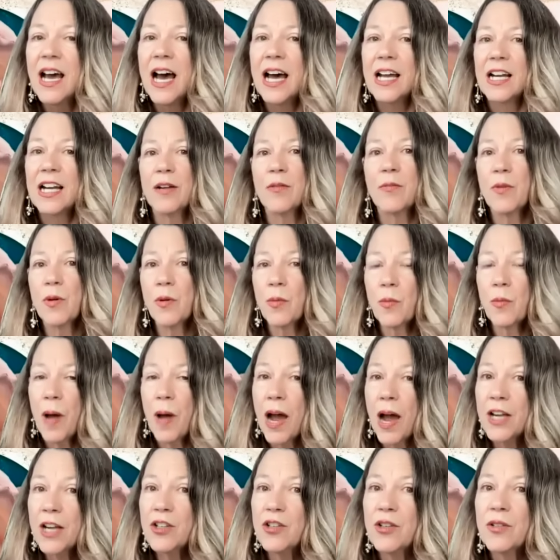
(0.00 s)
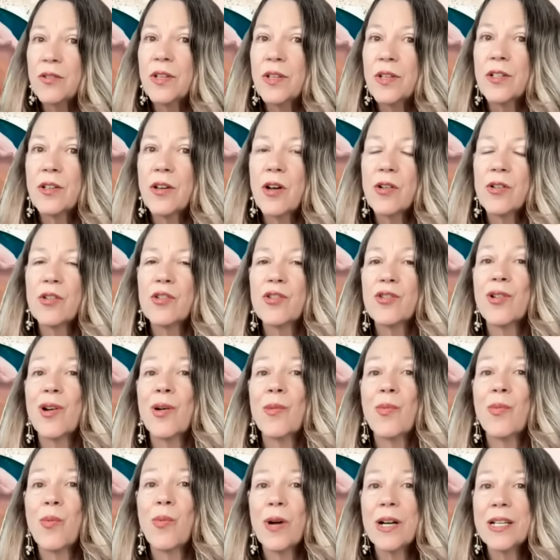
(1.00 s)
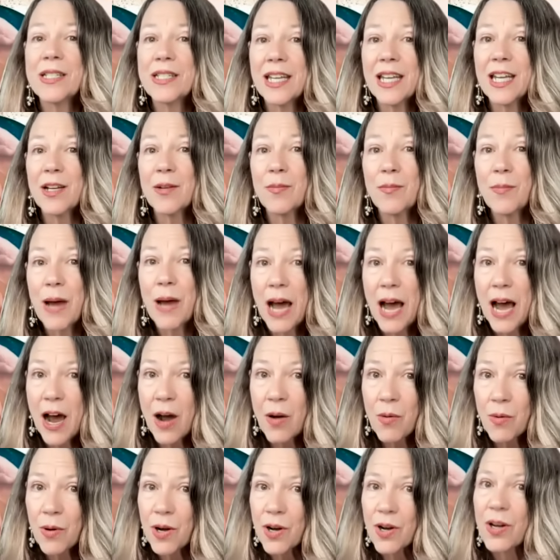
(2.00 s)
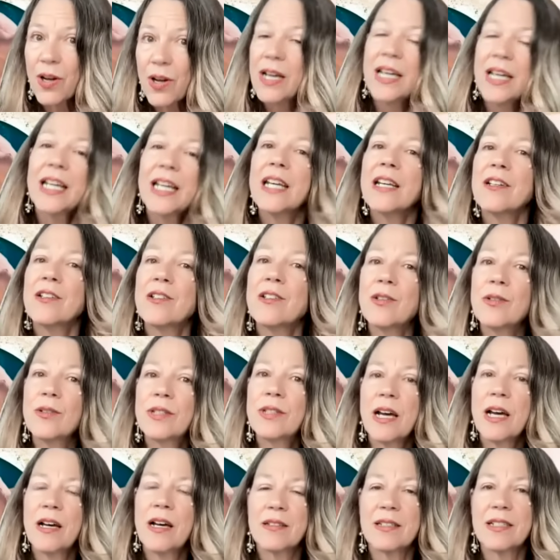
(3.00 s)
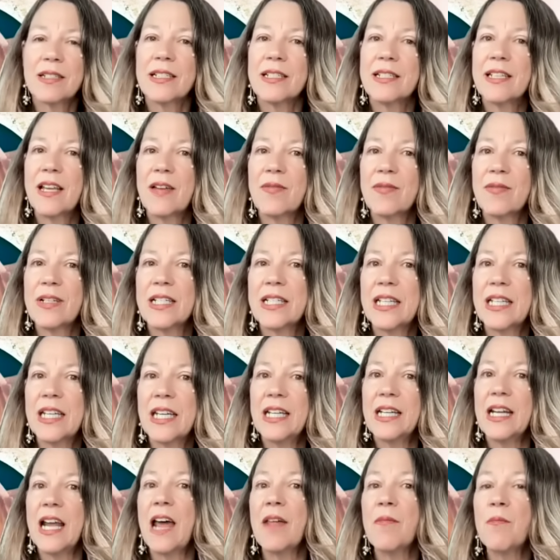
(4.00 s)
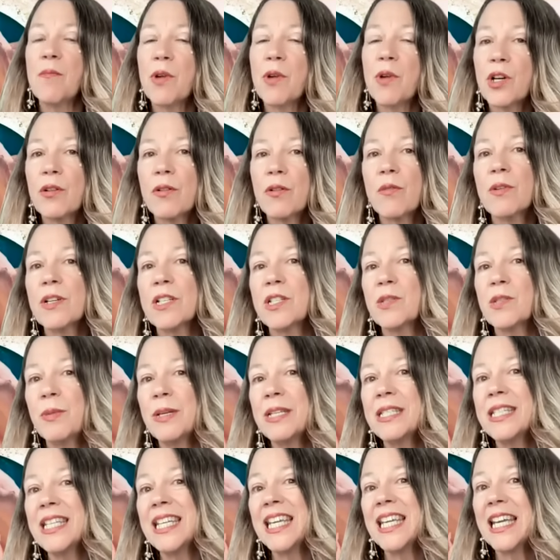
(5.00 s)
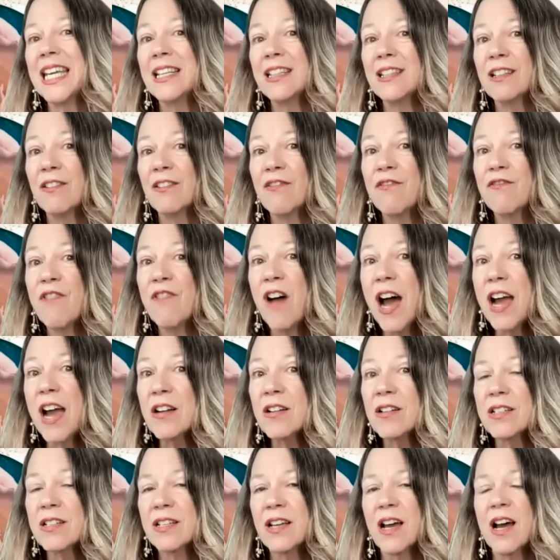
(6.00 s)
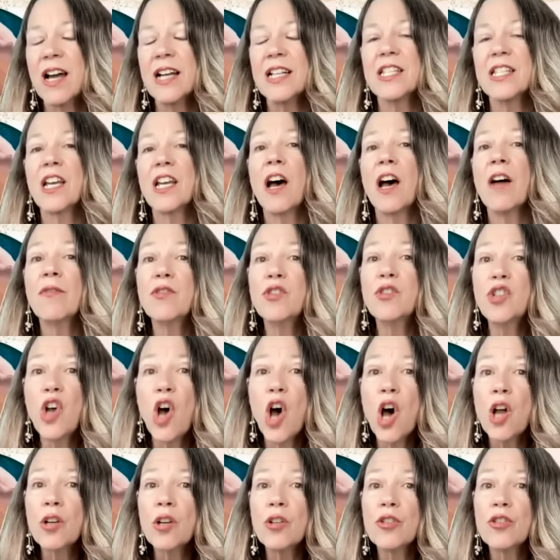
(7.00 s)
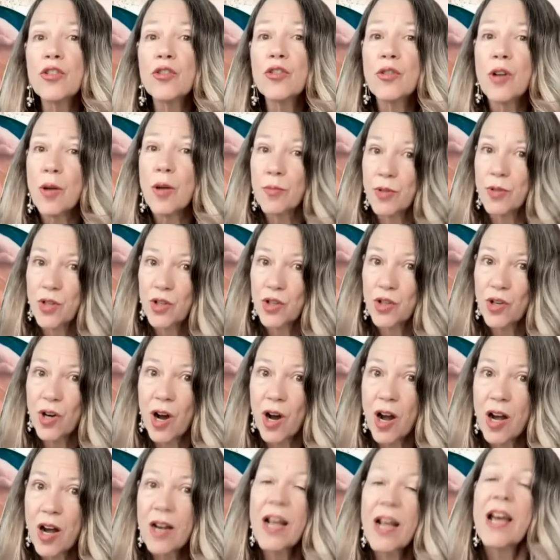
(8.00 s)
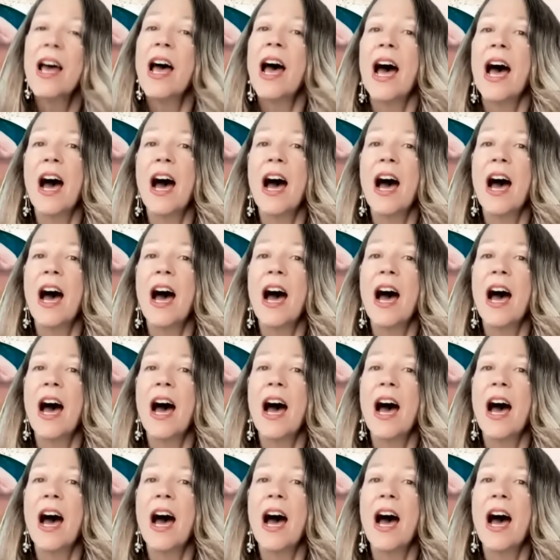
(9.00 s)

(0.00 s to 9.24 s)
And I remind you that Donald Trump was in power in 2017, and Mercury was busy in the fire signs of Donald Trump's chart,